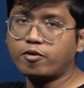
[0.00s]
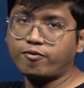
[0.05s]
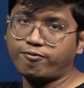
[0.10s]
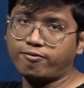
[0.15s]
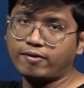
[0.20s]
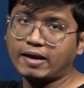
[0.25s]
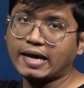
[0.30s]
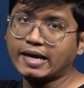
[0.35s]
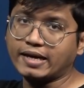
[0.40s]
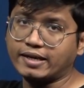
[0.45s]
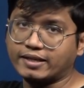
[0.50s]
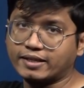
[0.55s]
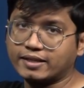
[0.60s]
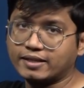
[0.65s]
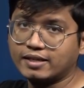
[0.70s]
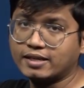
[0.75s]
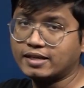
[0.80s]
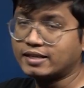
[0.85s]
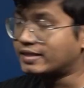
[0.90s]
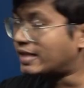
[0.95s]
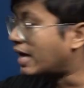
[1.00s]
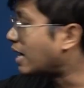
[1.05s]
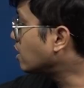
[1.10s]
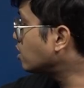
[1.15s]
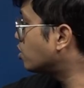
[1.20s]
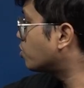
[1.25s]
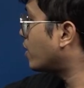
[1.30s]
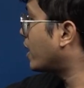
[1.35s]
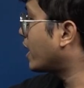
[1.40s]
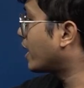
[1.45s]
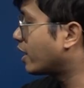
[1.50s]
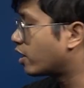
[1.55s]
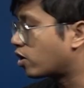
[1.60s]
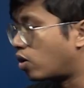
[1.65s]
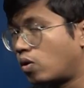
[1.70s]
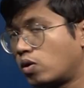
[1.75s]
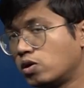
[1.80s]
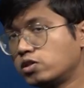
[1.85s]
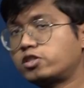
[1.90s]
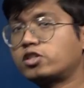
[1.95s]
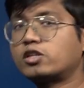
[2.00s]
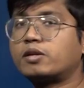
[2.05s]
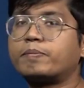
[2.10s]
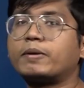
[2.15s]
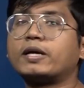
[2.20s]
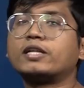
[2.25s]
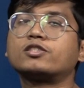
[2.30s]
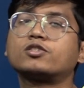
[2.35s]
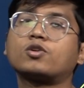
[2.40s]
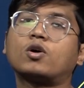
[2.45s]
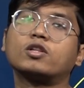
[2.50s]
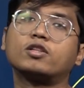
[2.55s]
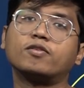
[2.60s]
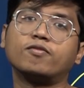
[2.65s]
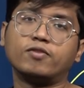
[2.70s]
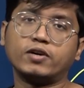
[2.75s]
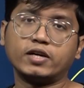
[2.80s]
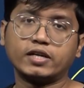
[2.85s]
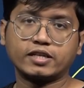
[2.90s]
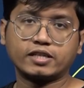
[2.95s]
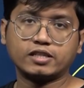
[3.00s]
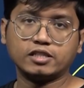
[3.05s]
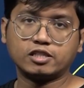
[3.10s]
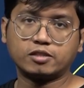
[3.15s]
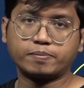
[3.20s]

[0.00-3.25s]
of flight, that is why it also depends on the vertical